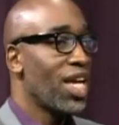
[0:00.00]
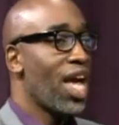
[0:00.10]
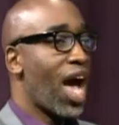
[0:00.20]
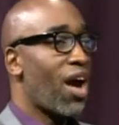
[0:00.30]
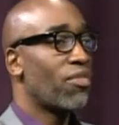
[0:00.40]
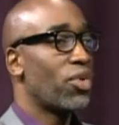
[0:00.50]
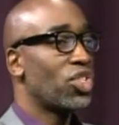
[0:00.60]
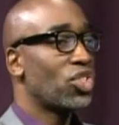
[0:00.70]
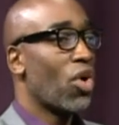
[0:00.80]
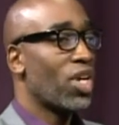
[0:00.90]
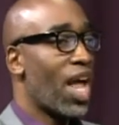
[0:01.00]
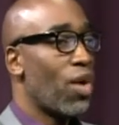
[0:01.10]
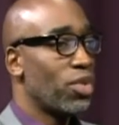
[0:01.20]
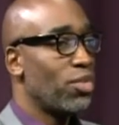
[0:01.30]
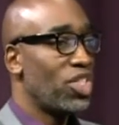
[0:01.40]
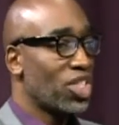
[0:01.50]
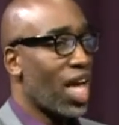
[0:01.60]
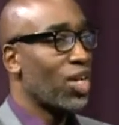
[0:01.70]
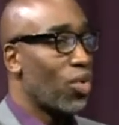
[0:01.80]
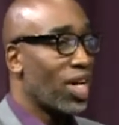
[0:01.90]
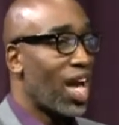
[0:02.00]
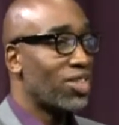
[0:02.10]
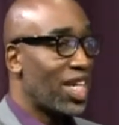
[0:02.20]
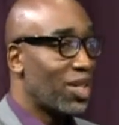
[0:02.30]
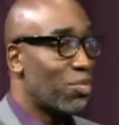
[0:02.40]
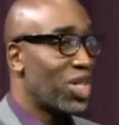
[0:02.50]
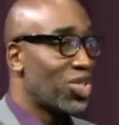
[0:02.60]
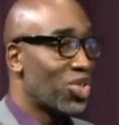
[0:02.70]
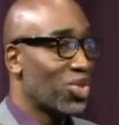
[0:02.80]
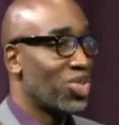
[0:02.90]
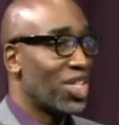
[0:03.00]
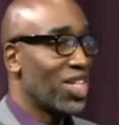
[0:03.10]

However, it started out with me just kind of going out, taking pictures